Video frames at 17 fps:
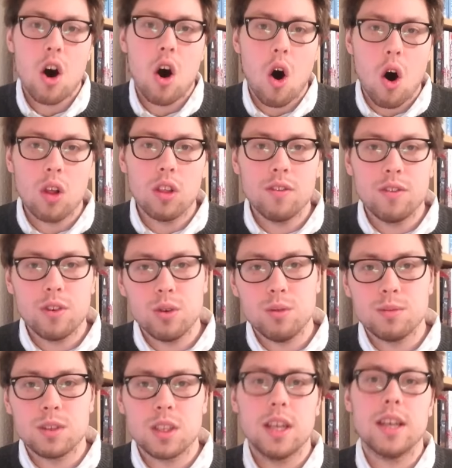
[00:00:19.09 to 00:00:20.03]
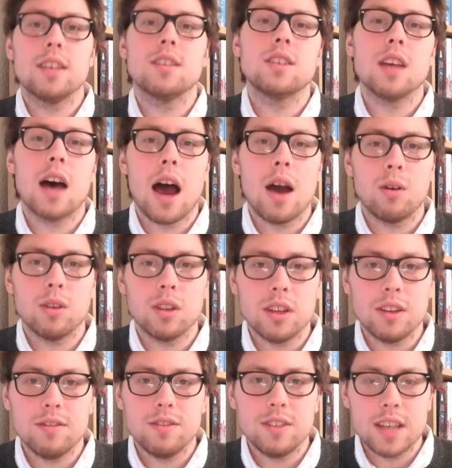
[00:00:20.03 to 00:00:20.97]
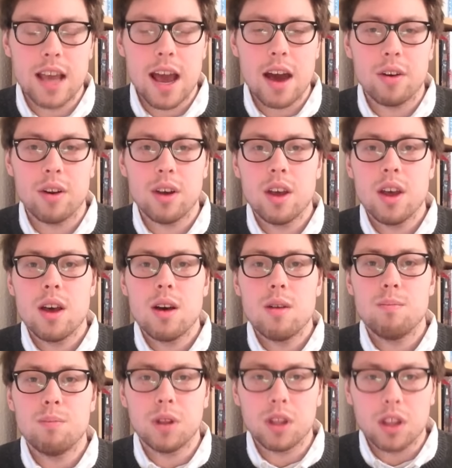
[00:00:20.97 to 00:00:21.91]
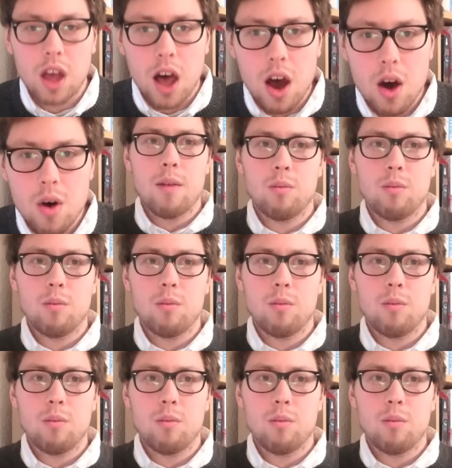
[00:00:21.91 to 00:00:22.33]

all of whom's links I will leave down below.